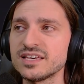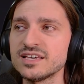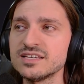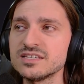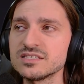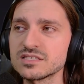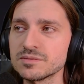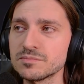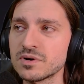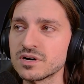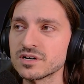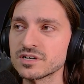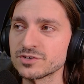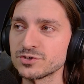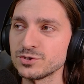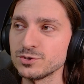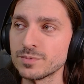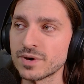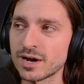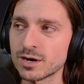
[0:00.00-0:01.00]
Is the monk
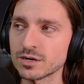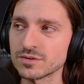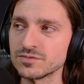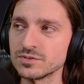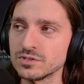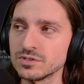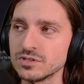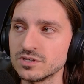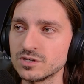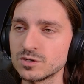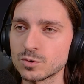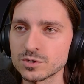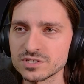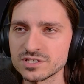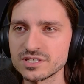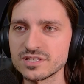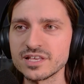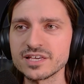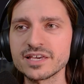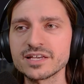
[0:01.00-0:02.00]
too powerful, or
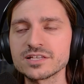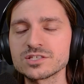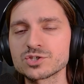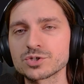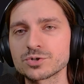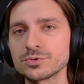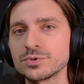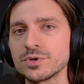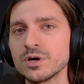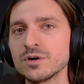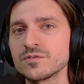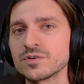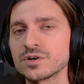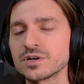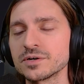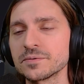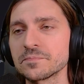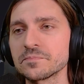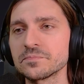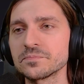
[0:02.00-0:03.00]
did they get screwed
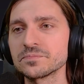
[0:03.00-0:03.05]
over?